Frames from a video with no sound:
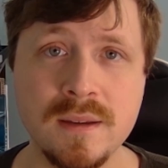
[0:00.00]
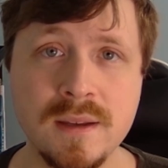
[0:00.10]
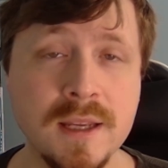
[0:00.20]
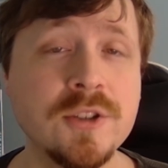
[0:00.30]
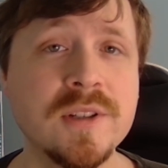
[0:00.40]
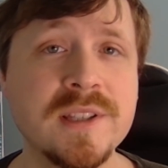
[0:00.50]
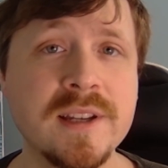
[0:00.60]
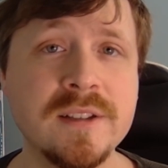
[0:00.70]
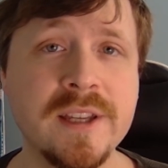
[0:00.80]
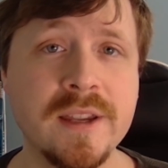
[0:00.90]

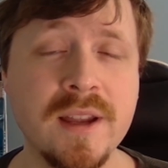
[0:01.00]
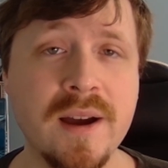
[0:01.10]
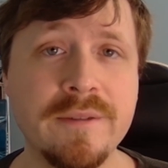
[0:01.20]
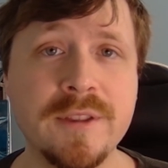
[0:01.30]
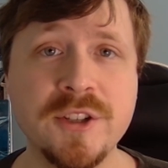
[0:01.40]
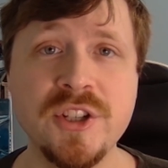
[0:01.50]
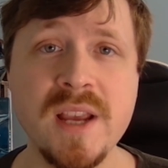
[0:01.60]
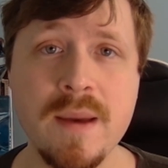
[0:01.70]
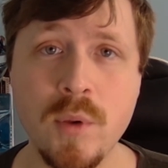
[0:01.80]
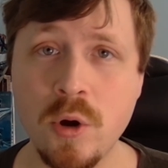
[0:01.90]
Interestingly enough, the
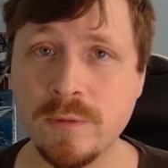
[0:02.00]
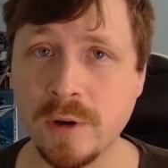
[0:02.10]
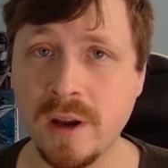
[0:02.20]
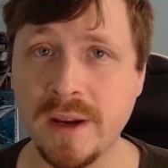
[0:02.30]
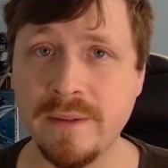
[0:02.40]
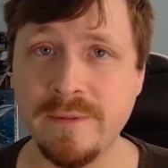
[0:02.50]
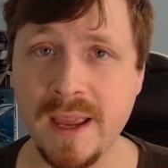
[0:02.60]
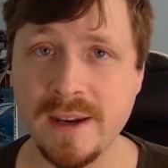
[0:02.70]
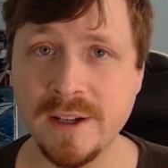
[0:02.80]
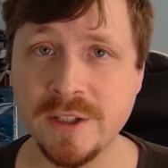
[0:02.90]
GM over on
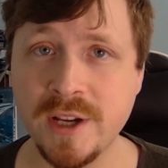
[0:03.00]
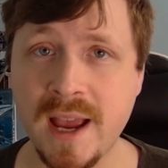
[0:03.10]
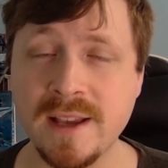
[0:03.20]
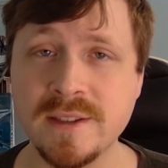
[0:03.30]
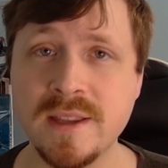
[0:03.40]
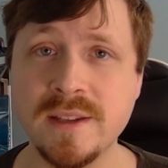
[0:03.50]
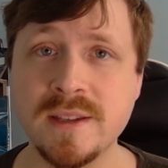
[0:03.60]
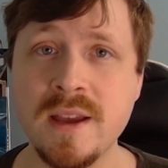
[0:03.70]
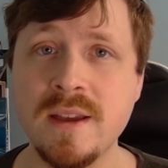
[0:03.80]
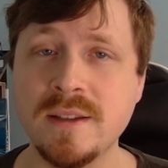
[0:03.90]
Advantage has this
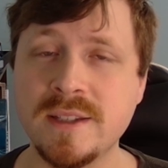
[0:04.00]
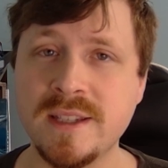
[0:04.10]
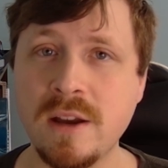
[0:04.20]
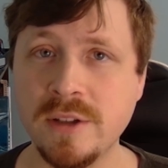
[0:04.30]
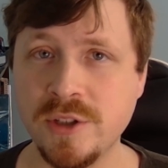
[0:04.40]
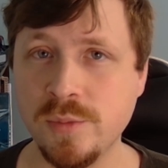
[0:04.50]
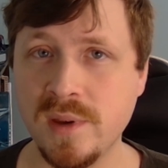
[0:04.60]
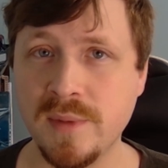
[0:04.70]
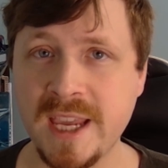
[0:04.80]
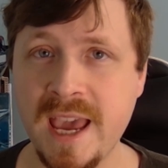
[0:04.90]
sell it to me
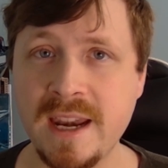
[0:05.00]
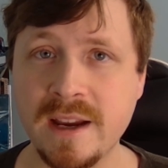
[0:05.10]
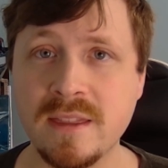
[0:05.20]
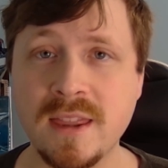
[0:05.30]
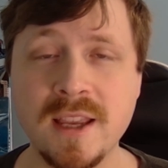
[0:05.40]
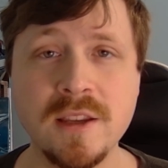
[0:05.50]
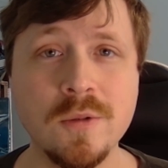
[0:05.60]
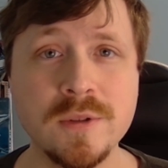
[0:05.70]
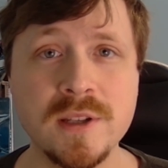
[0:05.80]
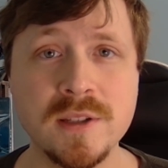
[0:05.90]
mechanic that they
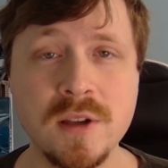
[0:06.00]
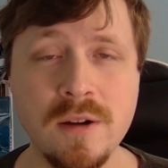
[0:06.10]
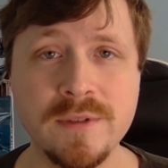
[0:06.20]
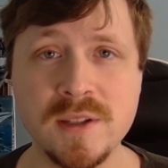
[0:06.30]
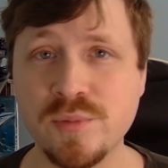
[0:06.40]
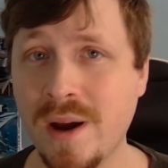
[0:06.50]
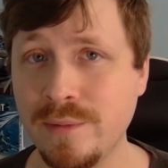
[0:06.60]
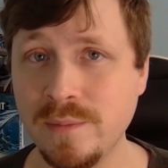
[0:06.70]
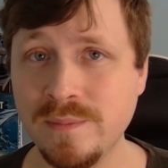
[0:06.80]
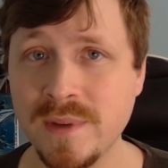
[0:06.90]
use to solve this
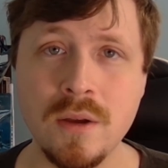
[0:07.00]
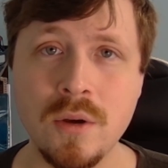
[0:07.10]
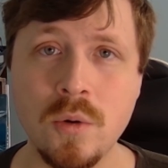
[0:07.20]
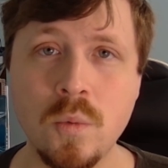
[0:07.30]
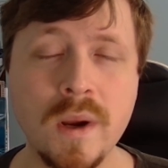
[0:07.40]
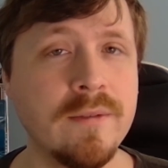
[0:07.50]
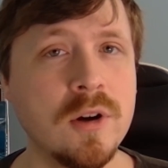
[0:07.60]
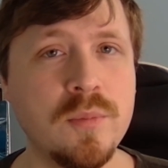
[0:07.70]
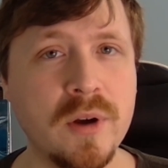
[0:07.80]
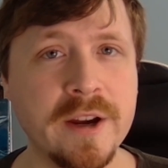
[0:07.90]
problem. Whenever
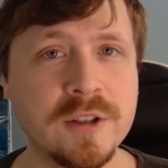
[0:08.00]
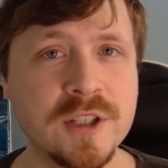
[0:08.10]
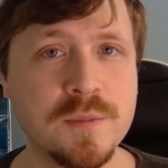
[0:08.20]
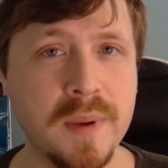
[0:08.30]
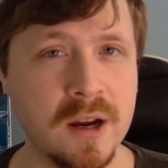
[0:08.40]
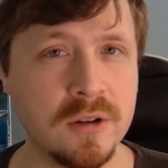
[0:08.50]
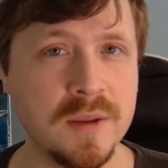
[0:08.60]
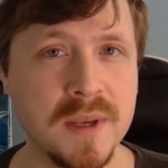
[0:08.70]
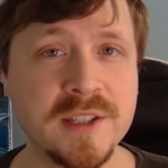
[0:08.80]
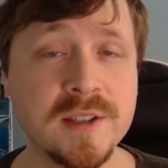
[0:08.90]
a player just barely
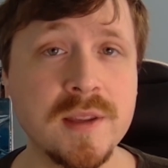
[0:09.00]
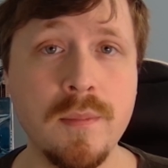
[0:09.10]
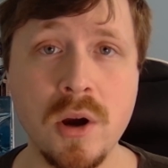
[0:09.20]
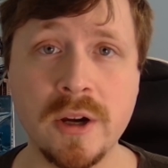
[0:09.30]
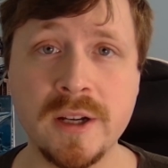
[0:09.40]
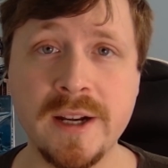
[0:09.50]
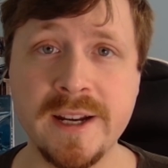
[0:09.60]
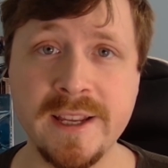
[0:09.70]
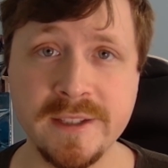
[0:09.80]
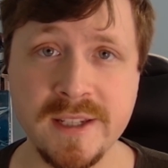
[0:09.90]
misses the mark on an
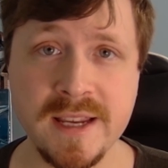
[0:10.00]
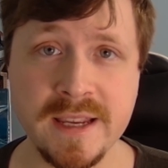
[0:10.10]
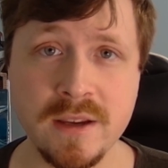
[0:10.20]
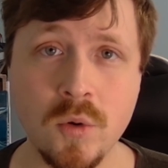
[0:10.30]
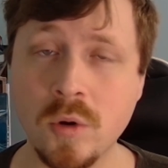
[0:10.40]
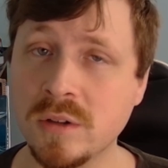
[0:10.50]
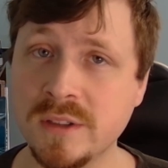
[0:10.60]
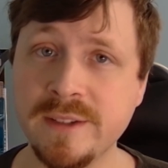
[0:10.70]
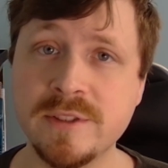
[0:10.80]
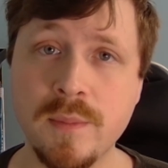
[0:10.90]
AC or
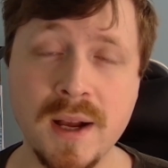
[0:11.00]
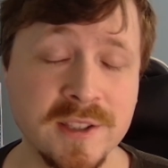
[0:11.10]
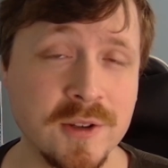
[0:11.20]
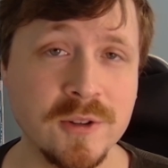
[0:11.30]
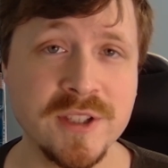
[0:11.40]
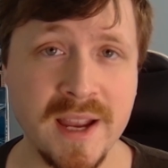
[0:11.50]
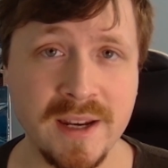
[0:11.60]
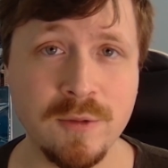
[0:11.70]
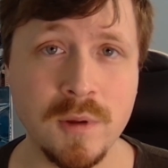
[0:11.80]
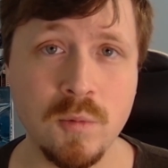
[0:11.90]
leaves a monster
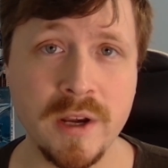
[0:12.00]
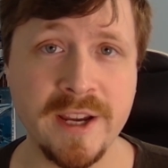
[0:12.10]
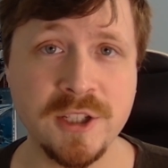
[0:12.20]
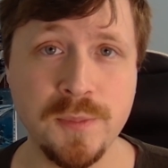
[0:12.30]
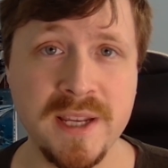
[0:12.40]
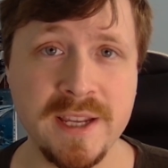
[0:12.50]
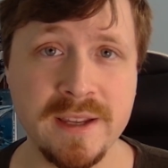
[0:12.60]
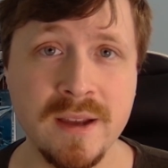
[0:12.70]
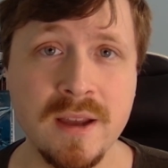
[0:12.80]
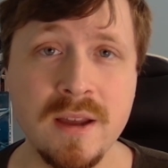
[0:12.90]
standing with 1
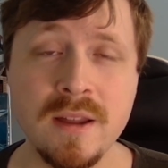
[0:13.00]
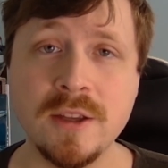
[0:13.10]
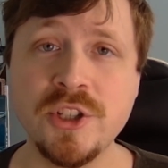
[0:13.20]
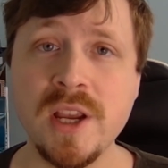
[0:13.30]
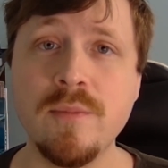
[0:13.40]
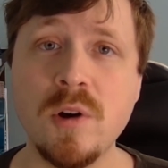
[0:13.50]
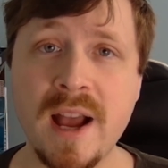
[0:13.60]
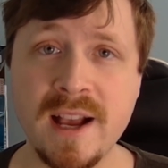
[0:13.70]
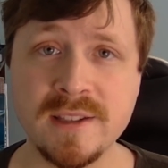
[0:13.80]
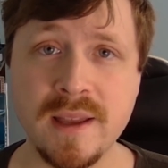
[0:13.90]
HP, the GM will
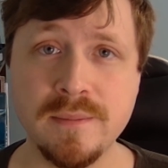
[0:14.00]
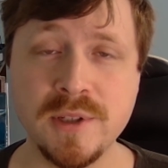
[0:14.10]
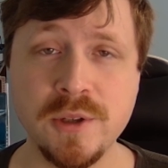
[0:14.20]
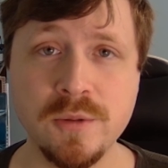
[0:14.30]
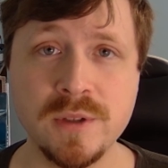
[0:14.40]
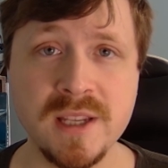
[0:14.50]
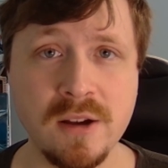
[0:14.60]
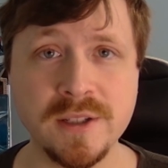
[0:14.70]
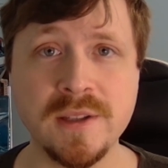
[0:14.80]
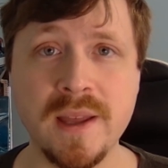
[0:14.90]
ask them to sell
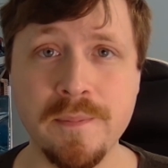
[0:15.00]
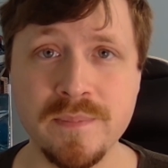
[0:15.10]
it to them.